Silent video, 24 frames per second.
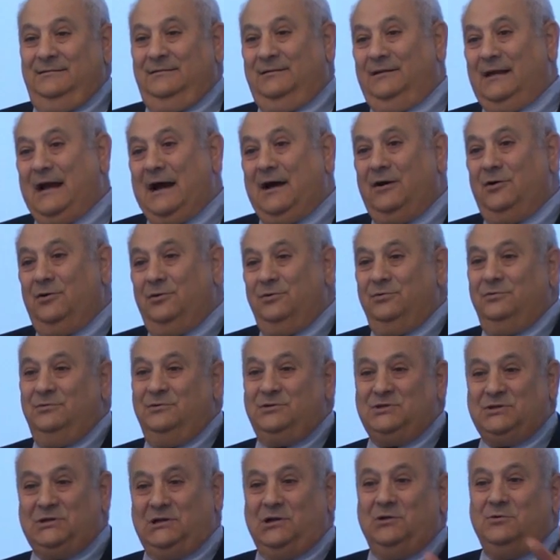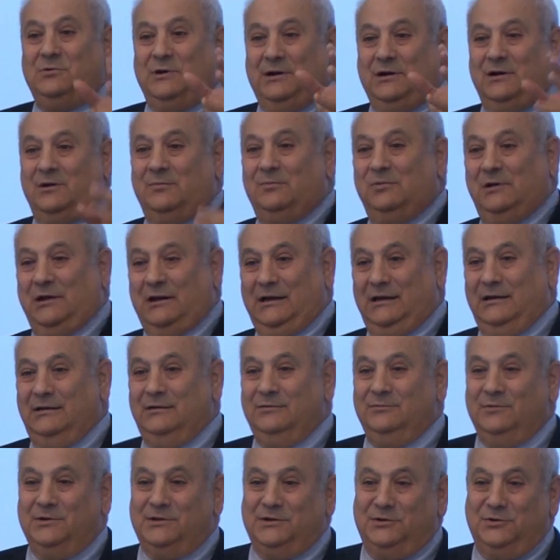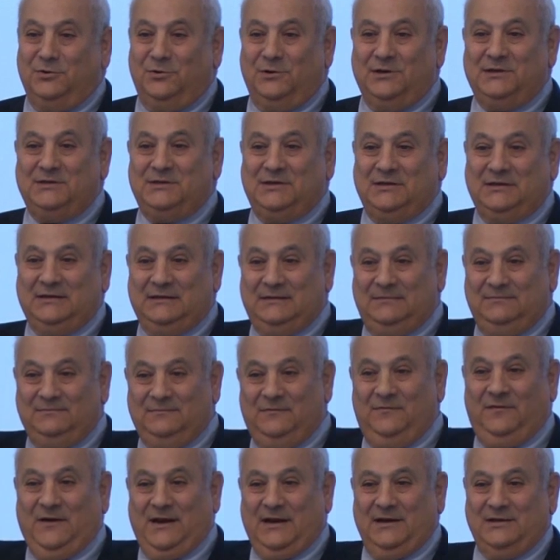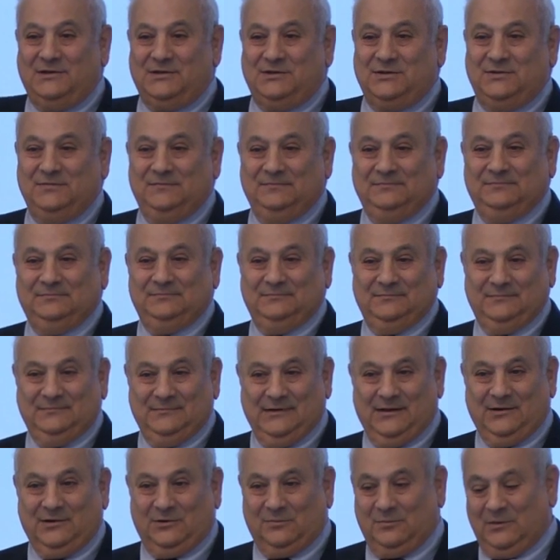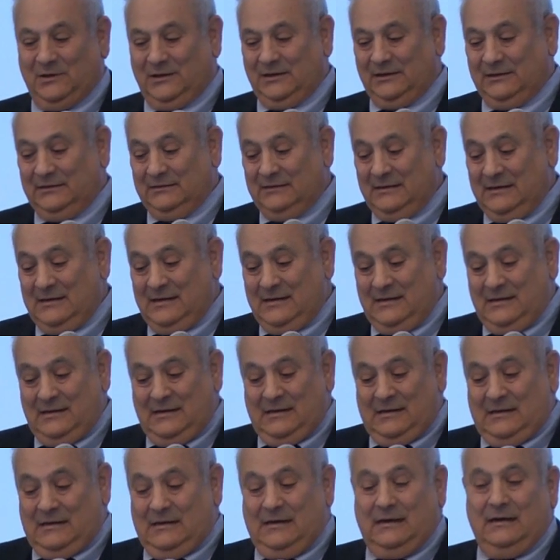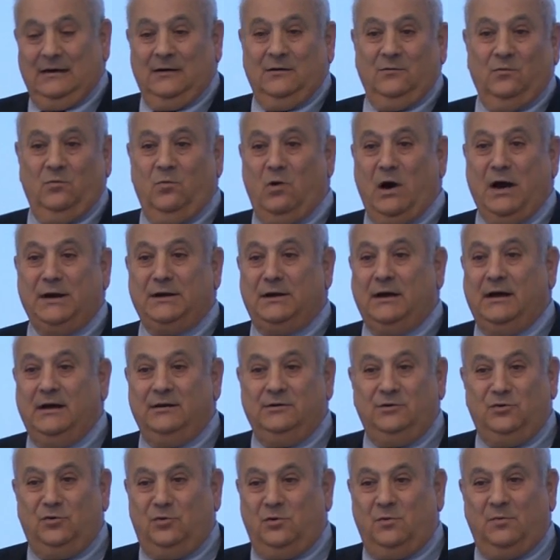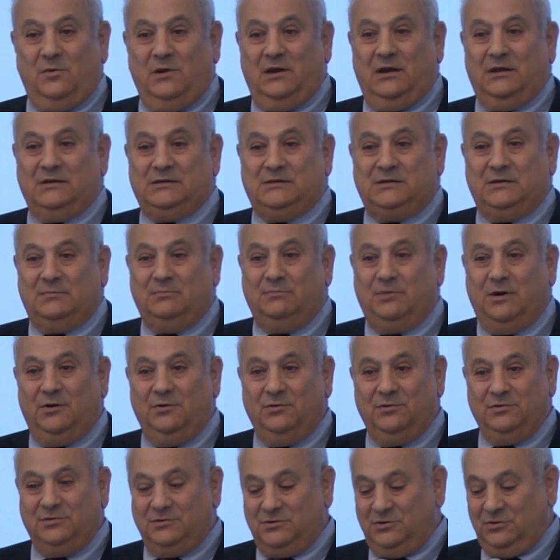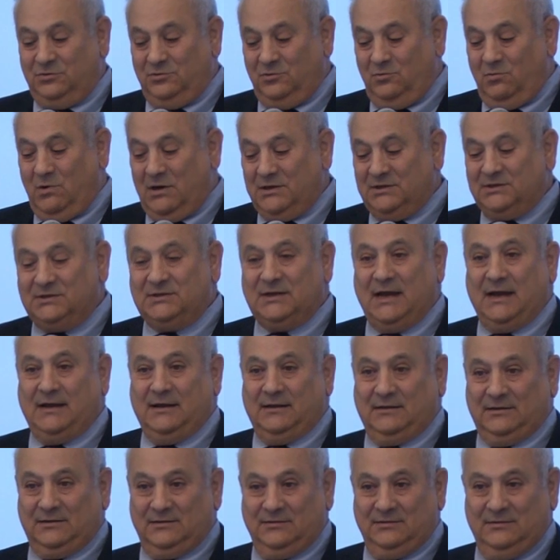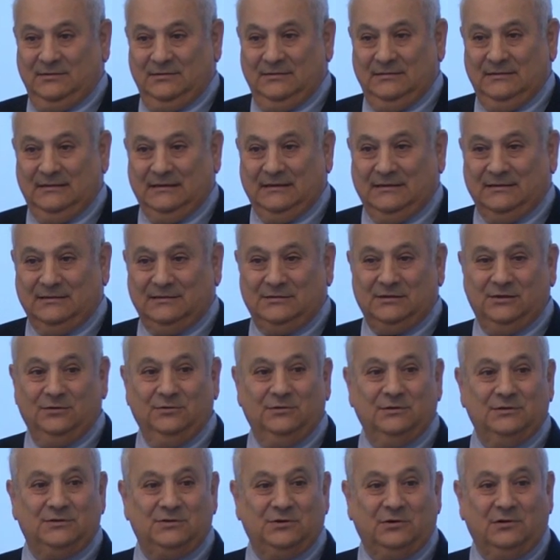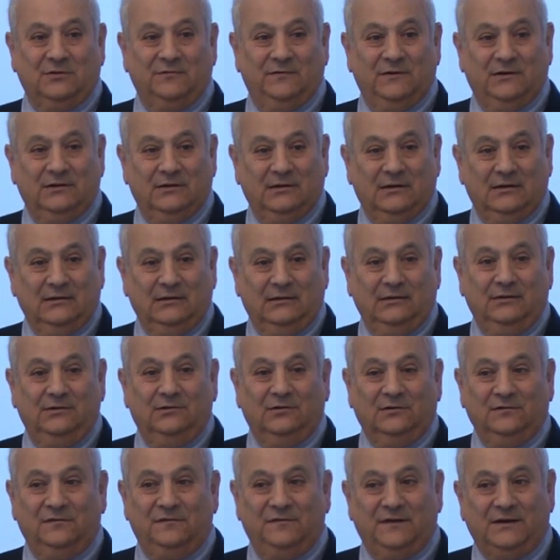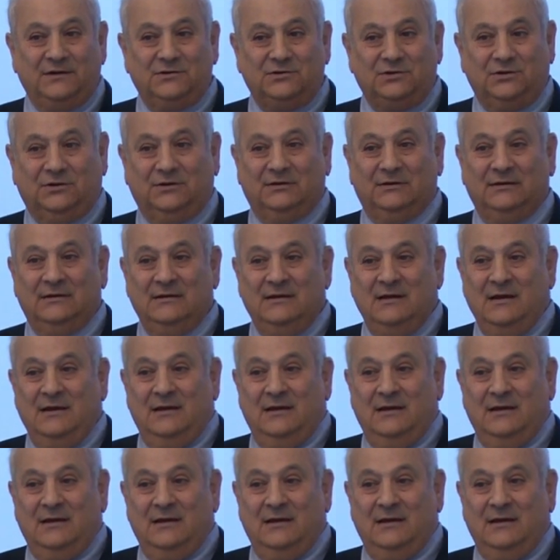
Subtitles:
loud, slow airplane with a noisy, fast airplane. Why not normalize them both to 1 second? And so it's sort of a legal fiction